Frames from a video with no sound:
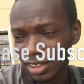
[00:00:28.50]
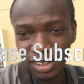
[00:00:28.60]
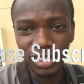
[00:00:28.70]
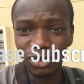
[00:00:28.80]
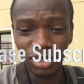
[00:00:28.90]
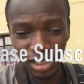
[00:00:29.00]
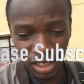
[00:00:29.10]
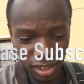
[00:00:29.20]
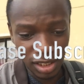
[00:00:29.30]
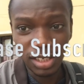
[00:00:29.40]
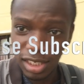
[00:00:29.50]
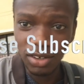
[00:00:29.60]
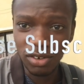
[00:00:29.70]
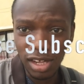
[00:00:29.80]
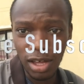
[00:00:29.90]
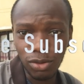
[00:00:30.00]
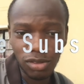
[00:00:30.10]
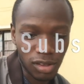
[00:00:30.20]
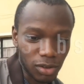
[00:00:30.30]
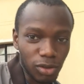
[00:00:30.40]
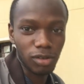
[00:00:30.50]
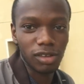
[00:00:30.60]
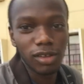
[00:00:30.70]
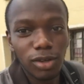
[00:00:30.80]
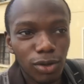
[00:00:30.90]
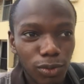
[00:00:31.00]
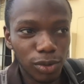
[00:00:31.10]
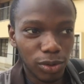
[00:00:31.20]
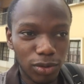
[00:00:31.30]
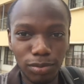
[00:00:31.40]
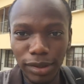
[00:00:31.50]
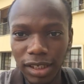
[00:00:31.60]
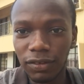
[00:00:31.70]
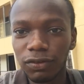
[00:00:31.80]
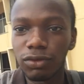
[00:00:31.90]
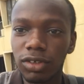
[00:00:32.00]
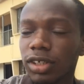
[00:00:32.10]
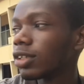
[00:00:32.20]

They don't dare kick us out because I'm not going to buy any food.